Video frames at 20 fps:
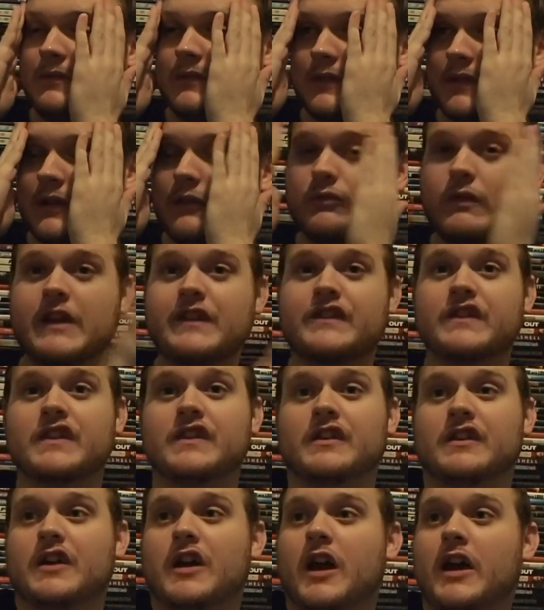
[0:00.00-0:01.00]
They're
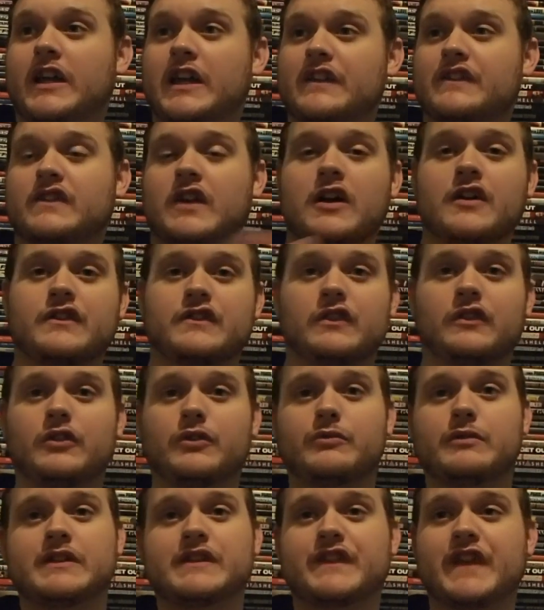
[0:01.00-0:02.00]
racing against Han
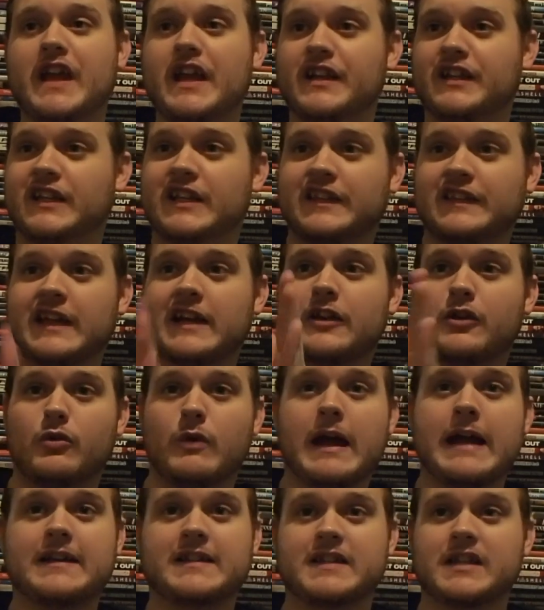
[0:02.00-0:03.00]
Solo and his gang to get that
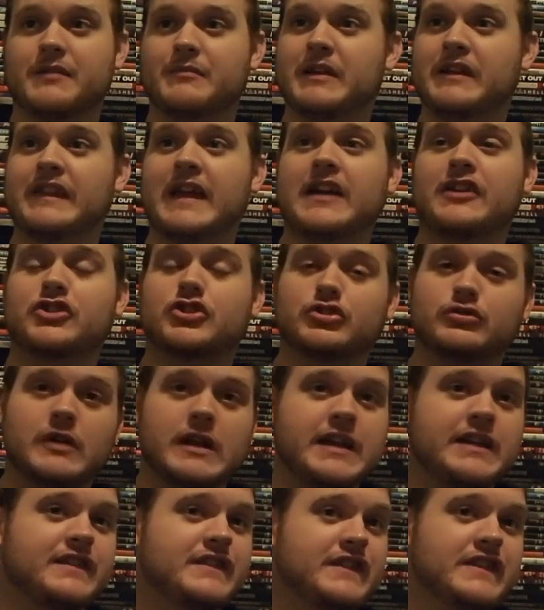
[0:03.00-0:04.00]
coaxium in that
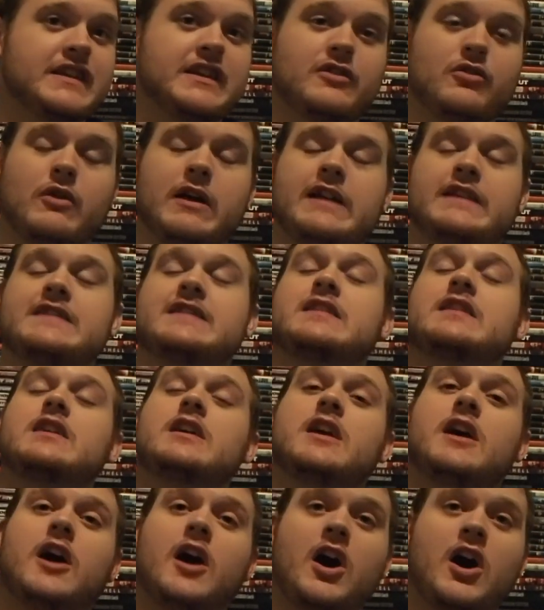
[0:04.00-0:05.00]
train sequence.
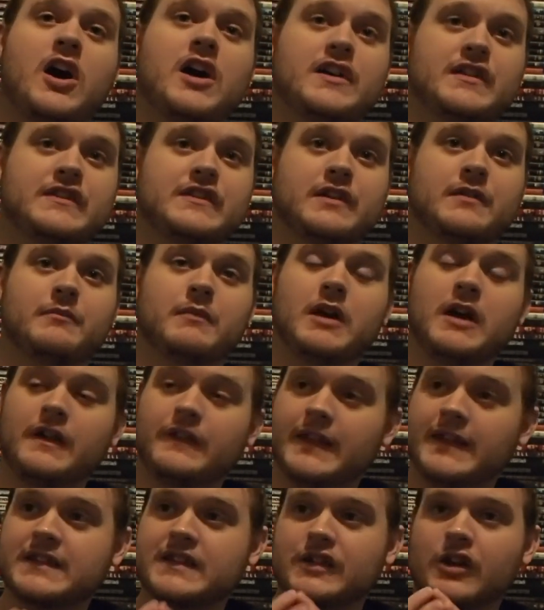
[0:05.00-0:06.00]
Awesome.
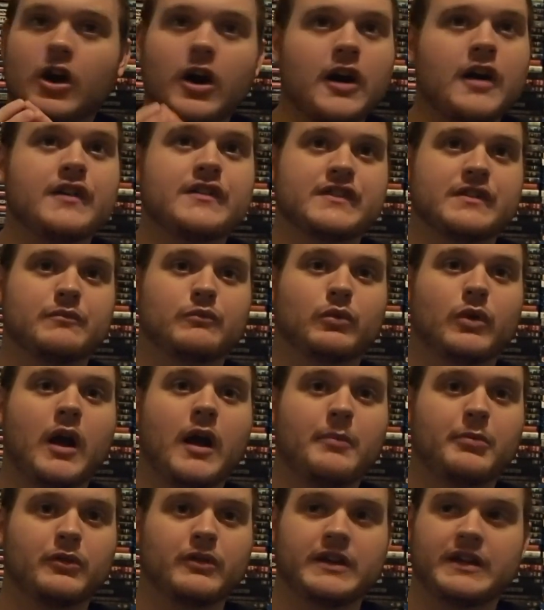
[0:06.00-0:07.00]
That's an awesome
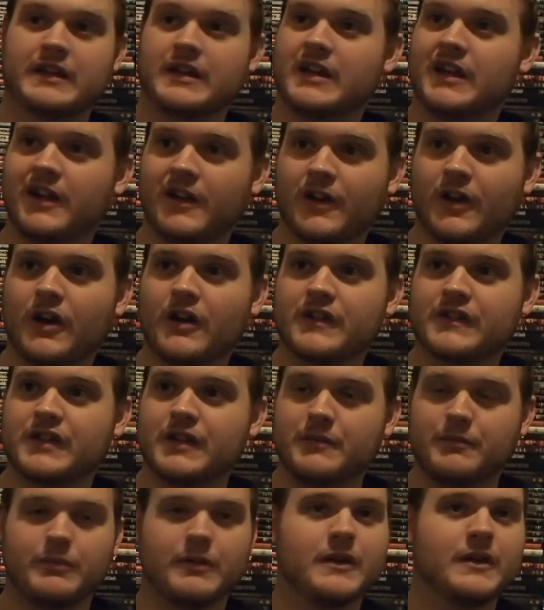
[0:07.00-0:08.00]
robbery and an
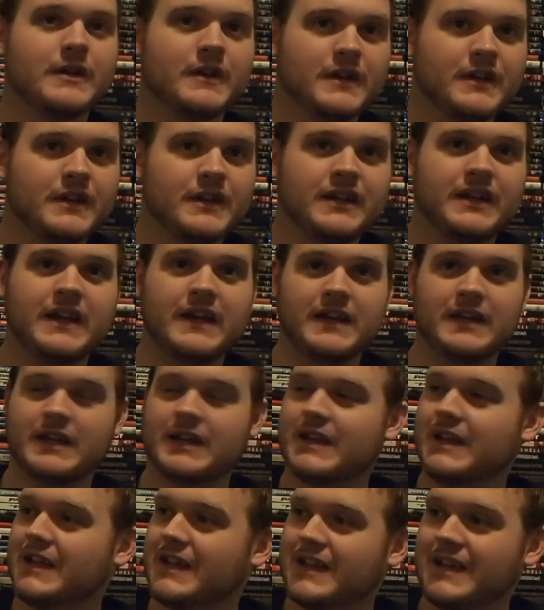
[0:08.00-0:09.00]
awesome...
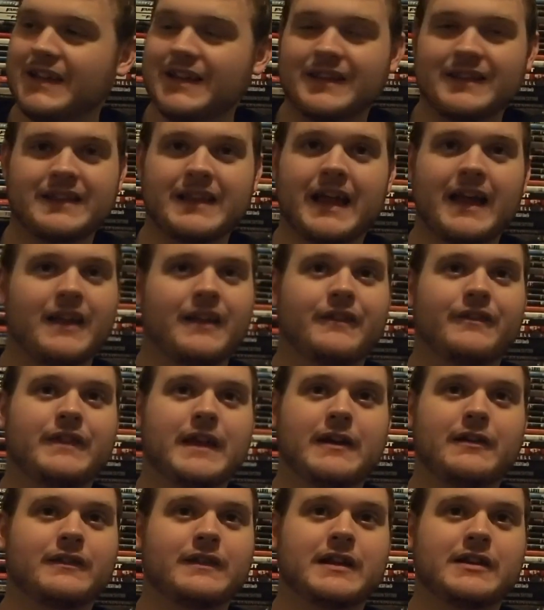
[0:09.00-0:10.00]

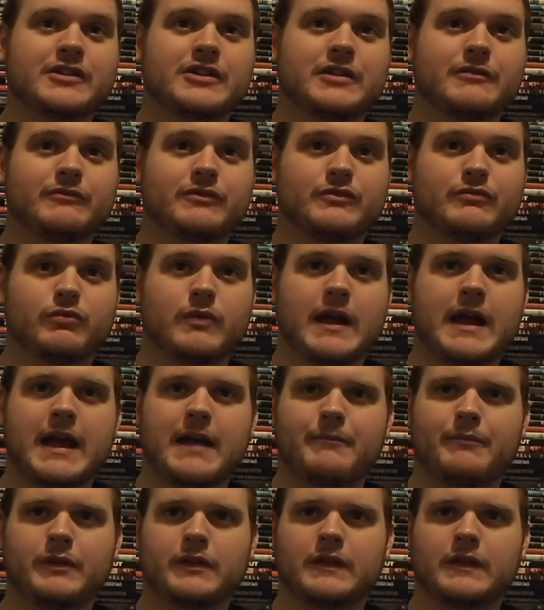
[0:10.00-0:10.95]
that shit was rad.